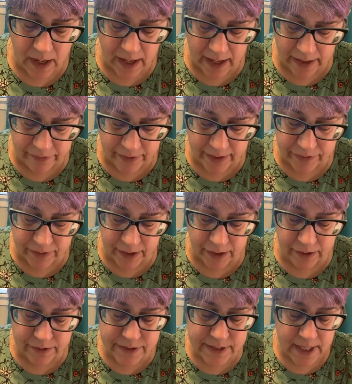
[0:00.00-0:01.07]
And then
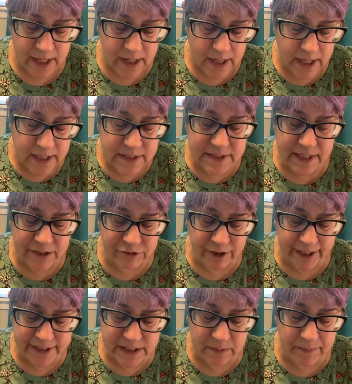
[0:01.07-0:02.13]
there's
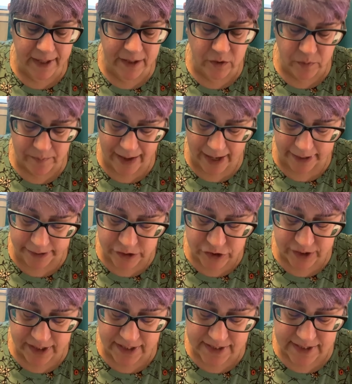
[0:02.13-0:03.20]
sun-dried tomato mac and
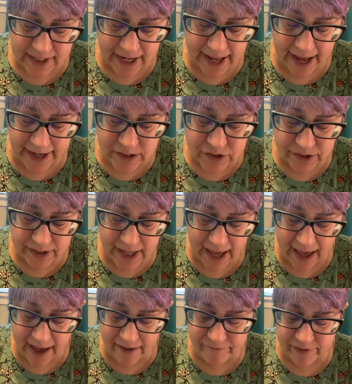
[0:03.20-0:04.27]
cheese, and I actually
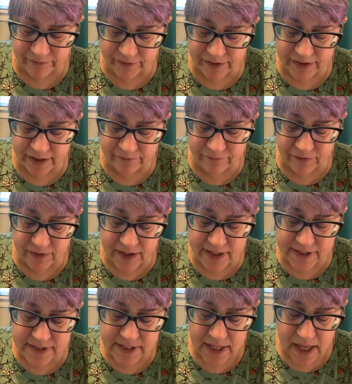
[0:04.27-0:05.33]
have everything for
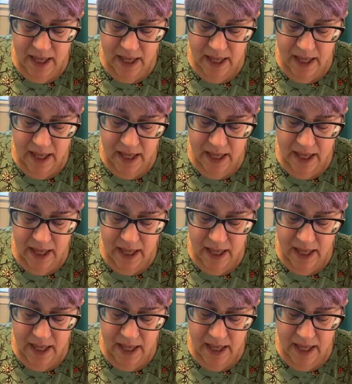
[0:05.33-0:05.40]
this.